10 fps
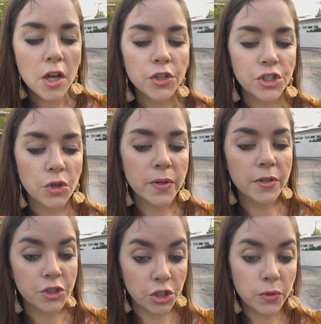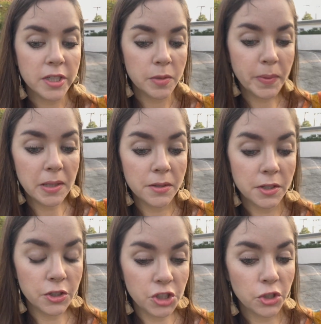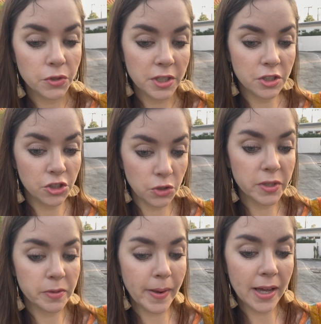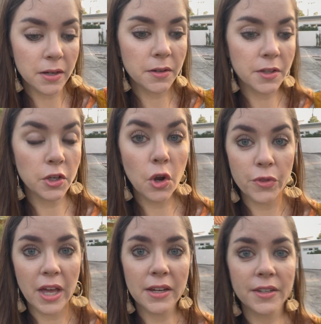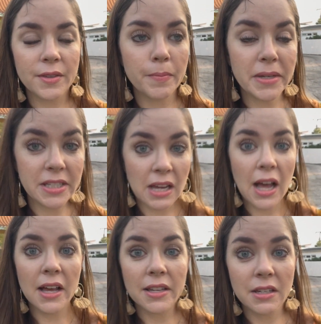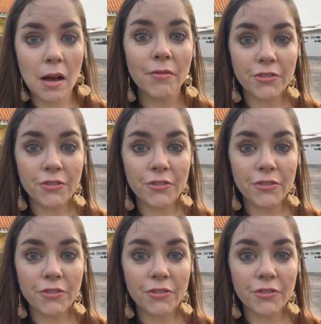Jew, Jewish, the Jew, this Jewish man, you know, that the Messiah has come